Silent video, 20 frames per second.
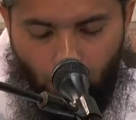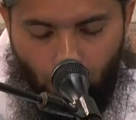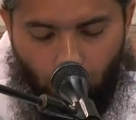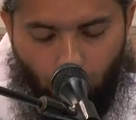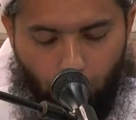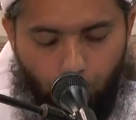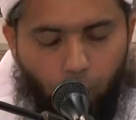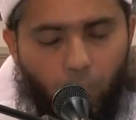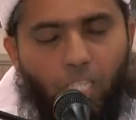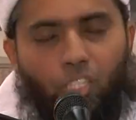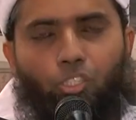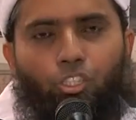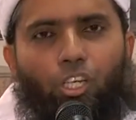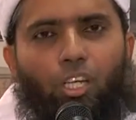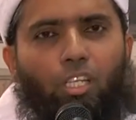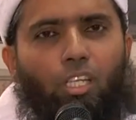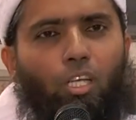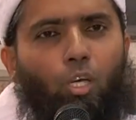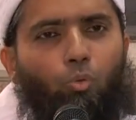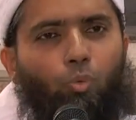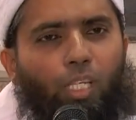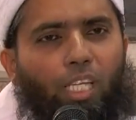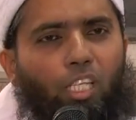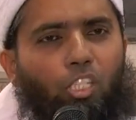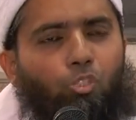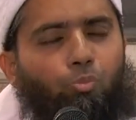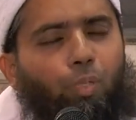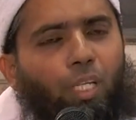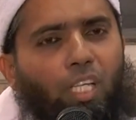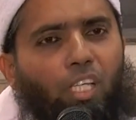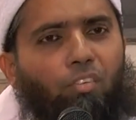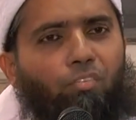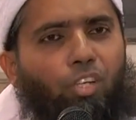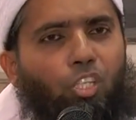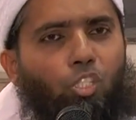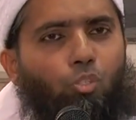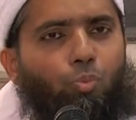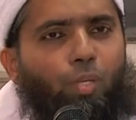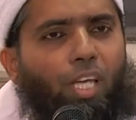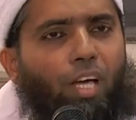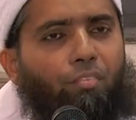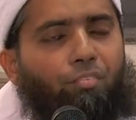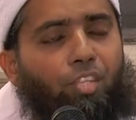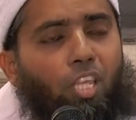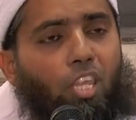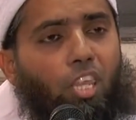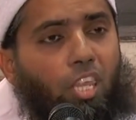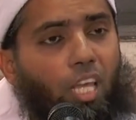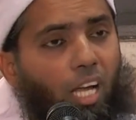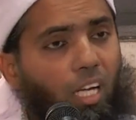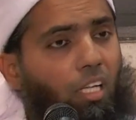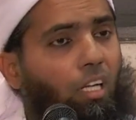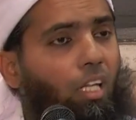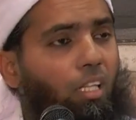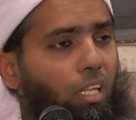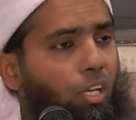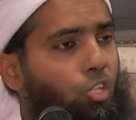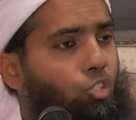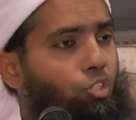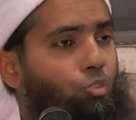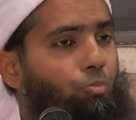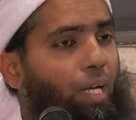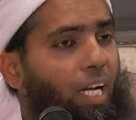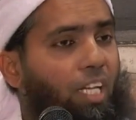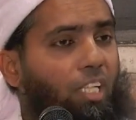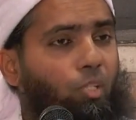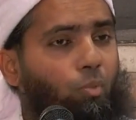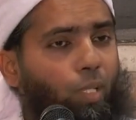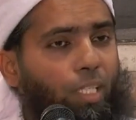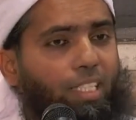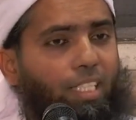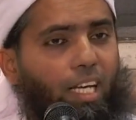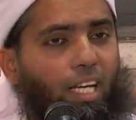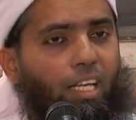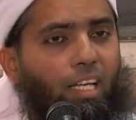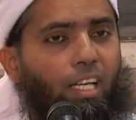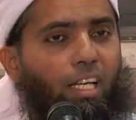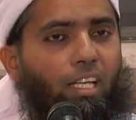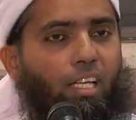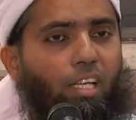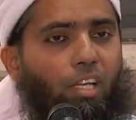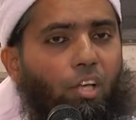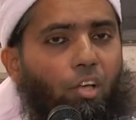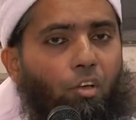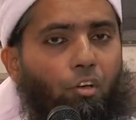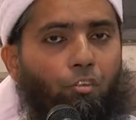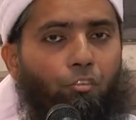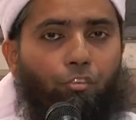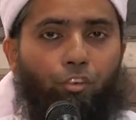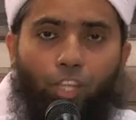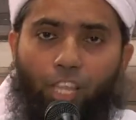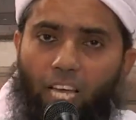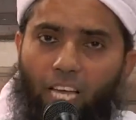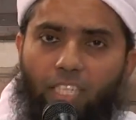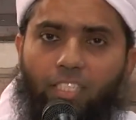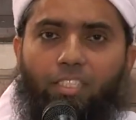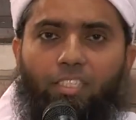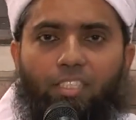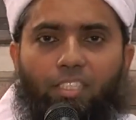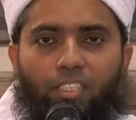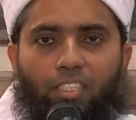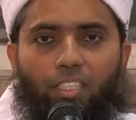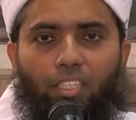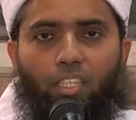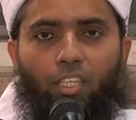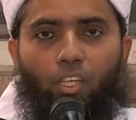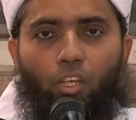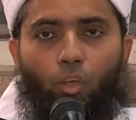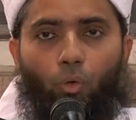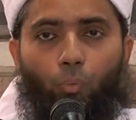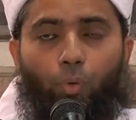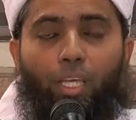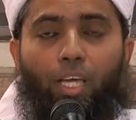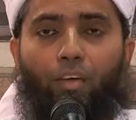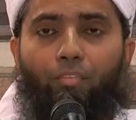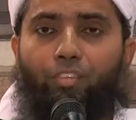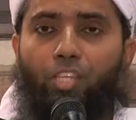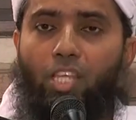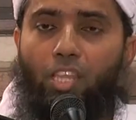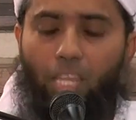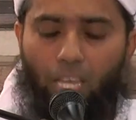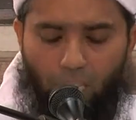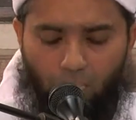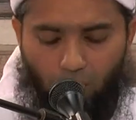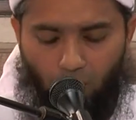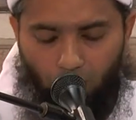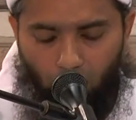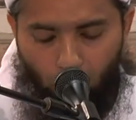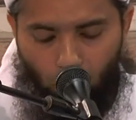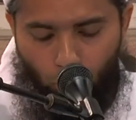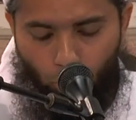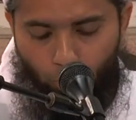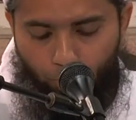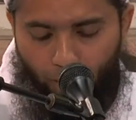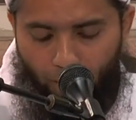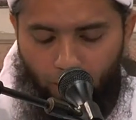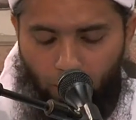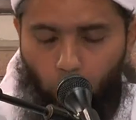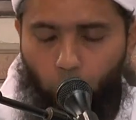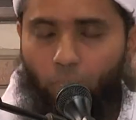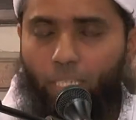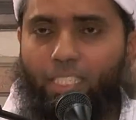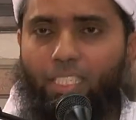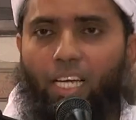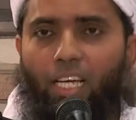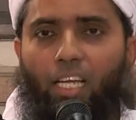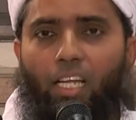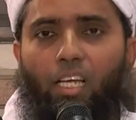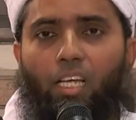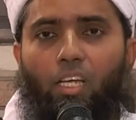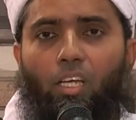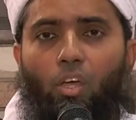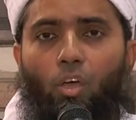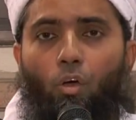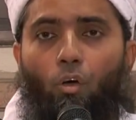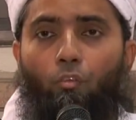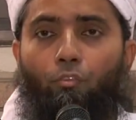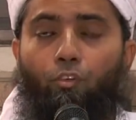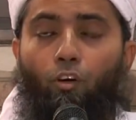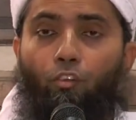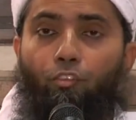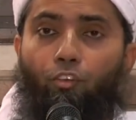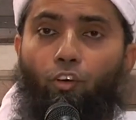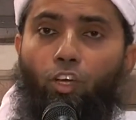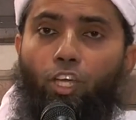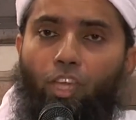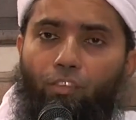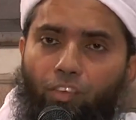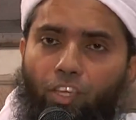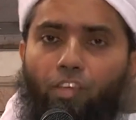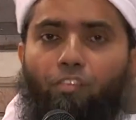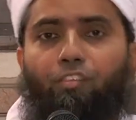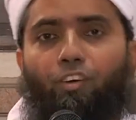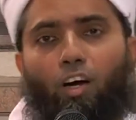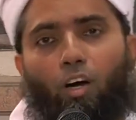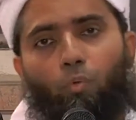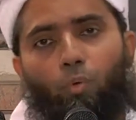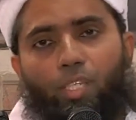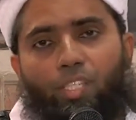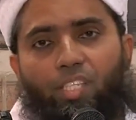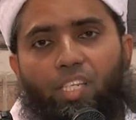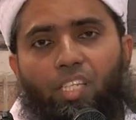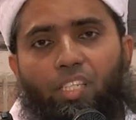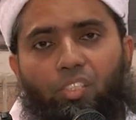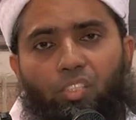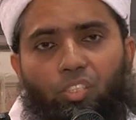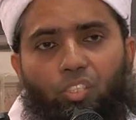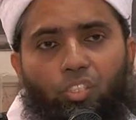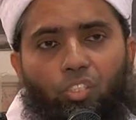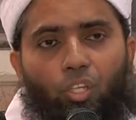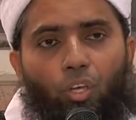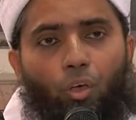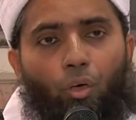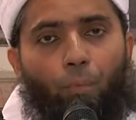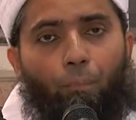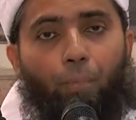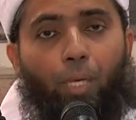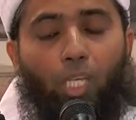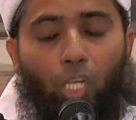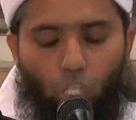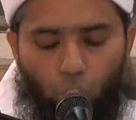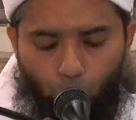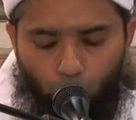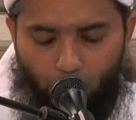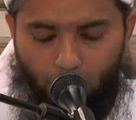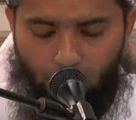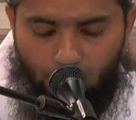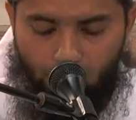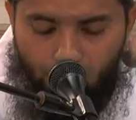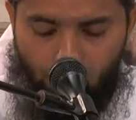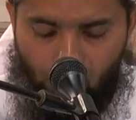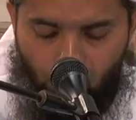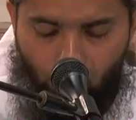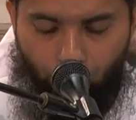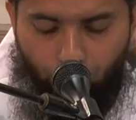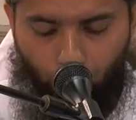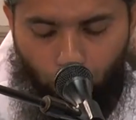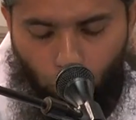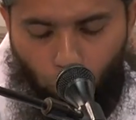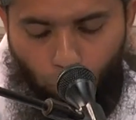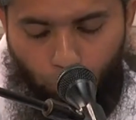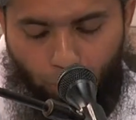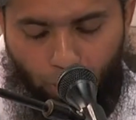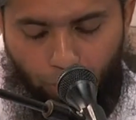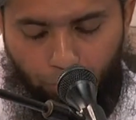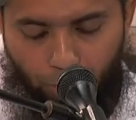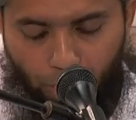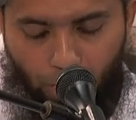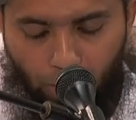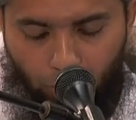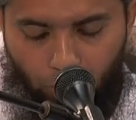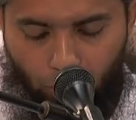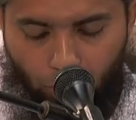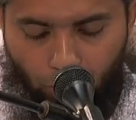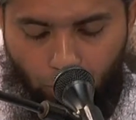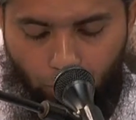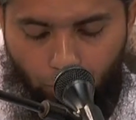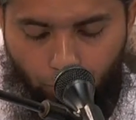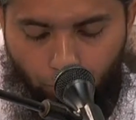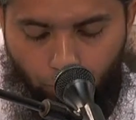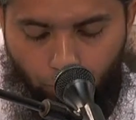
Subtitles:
And mashallah, we as believers, we have to thank Allah subhanahu wa ta'ala for that. We have to thank Allah subhanahu wa ta'ala for forgiving for our sins, because we are sinful human beings.